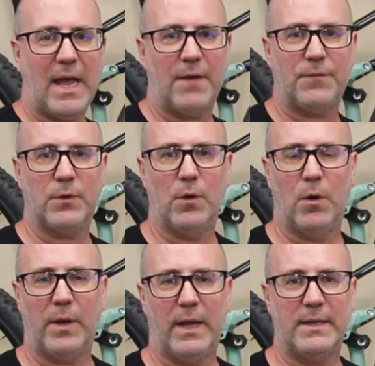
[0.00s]
have to
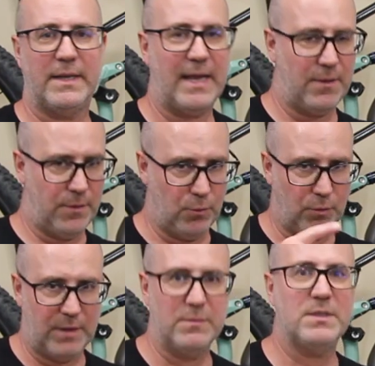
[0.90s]
go and get the
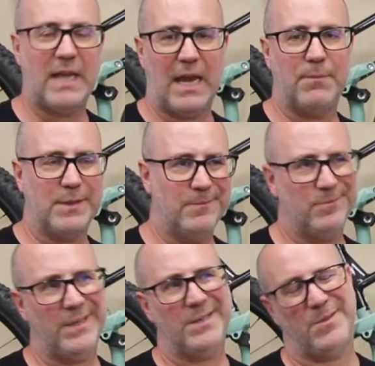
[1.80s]
rims taped,
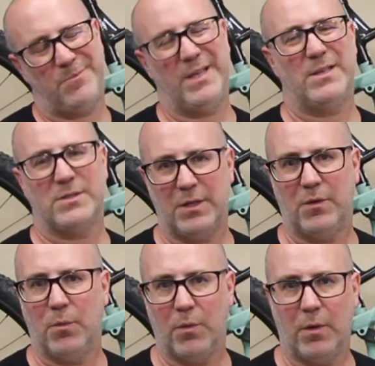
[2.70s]
not the biggest deal
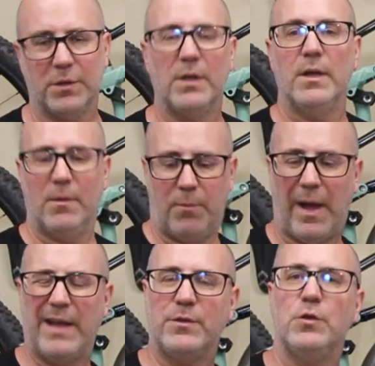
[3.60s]
in the world,
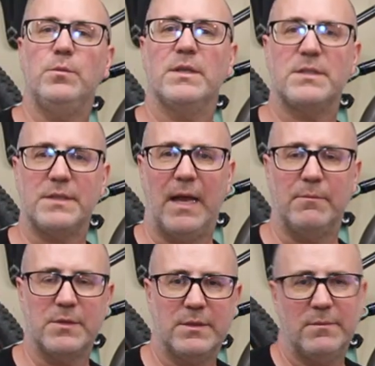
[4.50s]
buy tubeless
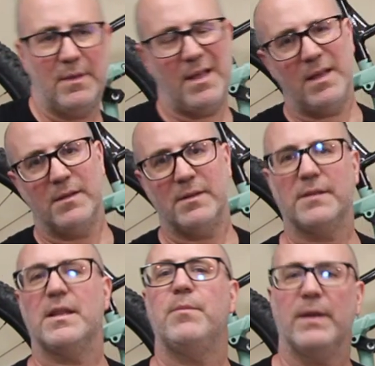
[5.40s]
stems, eh,
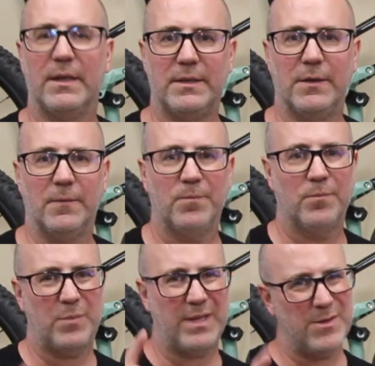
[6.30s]
not that big a deal.
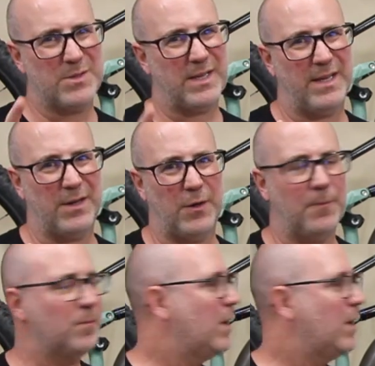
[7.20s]
But here's the kicker.